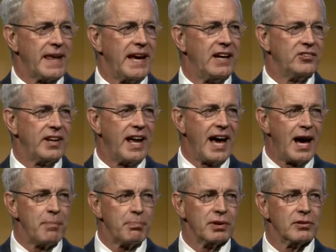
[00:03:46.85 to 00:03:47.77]
As it
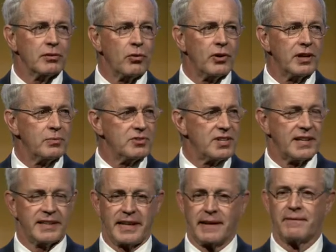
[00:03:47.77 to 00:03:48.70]
happened, Lori was
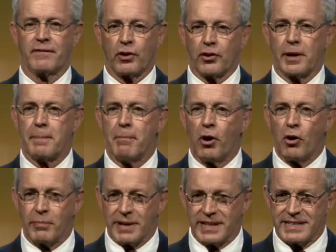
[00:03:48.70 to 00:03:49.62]
at that very
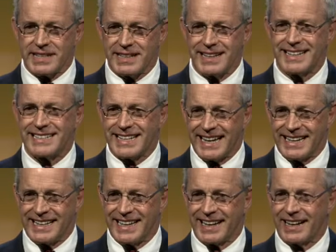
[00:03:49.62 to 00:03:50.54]
moment
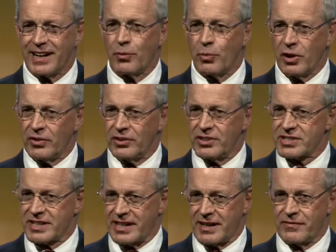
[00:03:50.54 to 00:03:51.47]
attending a wellness
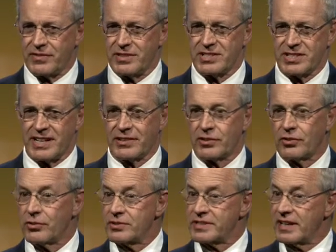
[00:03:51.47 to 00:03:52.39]
conference at the
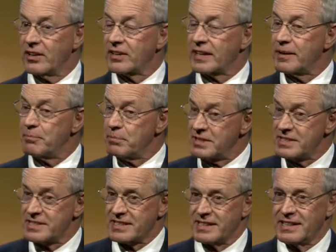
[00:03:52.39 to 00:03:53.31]
Hotel
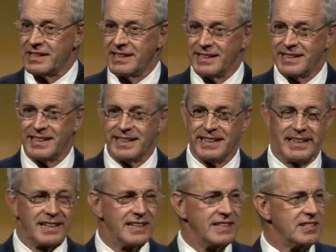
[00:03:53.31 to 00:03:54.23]
Kempinski
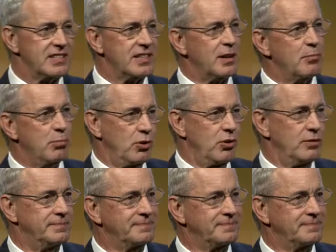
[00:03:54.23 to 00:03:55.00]
in Istanbul.